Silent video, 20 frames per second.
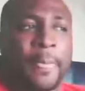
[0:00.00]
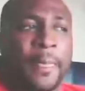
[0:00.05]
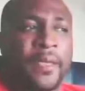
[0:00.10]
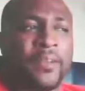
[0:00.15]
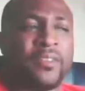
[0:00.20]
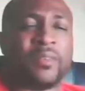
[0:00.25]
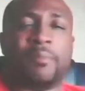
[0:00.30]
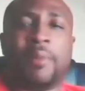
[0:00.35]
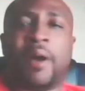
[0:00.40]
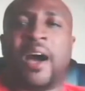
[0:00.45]

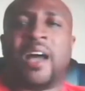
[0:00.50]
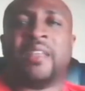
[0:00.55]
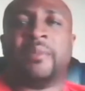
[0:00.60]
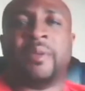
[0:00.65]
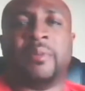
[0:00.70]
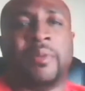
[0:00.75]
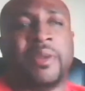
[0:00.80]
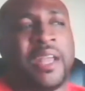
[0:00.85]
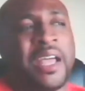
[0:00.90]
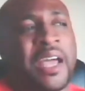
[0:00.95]
It used to
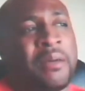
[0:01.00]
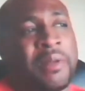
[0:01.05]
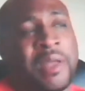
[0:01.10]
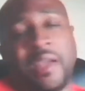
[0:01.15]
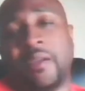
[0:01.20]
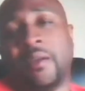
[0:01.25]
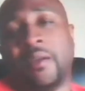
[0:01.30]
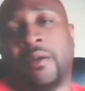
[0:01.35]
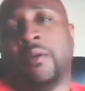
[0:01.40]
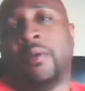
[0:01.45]
bother me, but now I'm
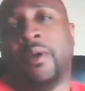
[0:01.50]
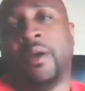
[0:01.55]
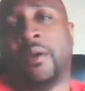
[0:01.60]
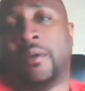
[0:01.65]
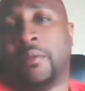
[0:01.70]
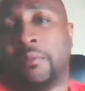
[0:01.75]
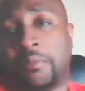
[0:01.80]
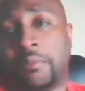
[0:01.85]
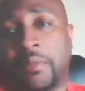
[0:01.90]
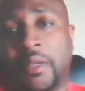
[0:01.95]
like, oh
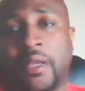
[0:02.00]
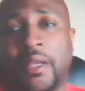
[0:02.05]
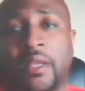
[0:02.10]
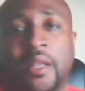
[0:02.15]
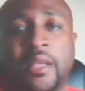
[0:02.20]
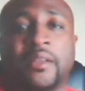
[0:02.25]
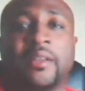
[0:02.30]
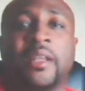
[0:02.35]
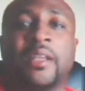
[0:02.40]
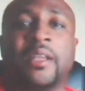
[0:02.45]
well.
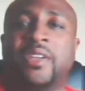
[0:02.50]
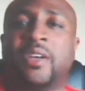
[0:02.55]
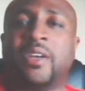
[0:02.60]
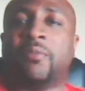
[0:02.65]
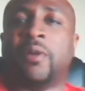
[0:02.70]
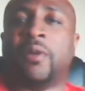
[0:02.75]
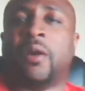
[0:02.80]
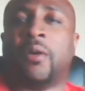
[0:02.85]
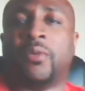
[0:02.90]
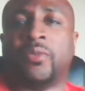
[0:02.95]
Like
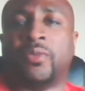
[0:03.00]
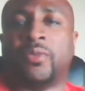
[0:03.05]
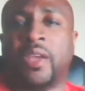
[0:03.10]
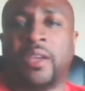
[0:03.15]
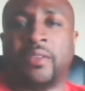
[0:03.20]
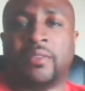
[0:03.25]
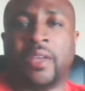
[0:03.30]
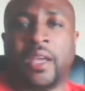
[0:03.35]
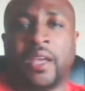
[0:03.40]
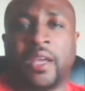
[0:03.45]
Jim Rohn
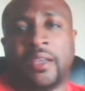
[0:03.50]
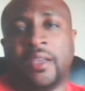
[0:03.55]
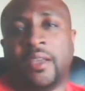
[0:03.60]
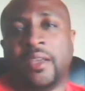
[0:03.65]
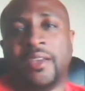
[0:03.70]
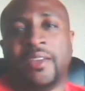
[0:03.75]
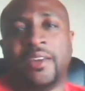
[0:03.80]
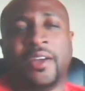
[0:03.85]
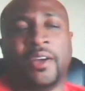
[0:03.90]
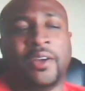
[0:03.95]
says that,
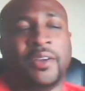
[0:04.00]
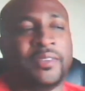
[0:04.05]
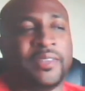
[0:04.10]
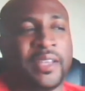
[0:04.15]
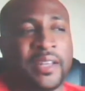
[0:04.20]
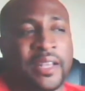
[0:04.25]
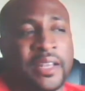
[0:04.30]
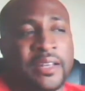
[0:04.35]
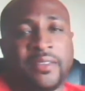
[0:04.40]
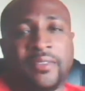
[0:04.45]
he
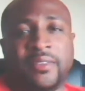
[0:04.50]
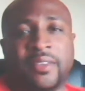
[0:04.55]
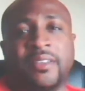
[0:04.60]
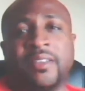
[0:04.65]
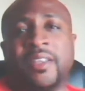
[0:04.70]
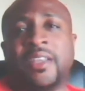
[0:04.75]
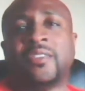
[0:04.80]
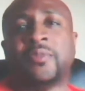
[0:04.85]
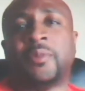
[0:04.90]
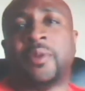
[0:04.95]
said it
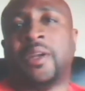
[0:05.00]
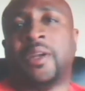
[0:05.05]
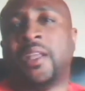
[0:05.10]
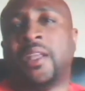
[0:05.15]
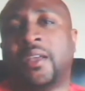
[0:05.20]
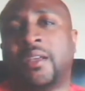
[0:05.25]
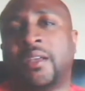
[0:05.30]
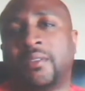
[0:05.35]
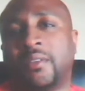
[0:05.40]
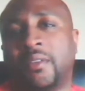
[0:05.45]
is what it
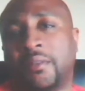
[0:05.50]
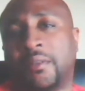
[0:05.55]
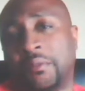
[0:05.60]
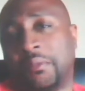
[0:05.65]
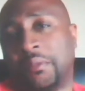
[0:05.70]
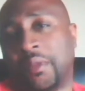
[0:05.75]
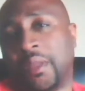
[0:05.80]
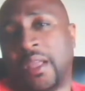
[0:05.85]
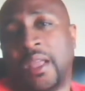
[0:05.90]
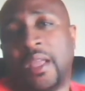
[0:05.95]
is.
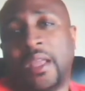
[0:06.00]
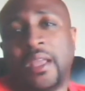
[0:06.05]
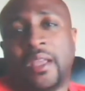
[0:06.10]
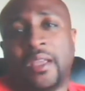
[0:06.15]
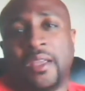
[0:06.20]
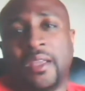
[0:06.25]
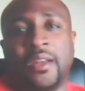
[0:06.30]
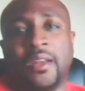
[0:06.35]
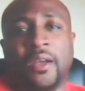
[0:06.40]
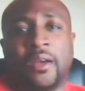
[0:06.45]

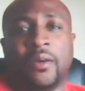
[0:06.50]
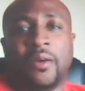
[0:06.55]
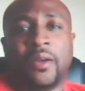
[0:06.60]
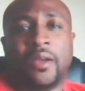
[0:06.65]
You know?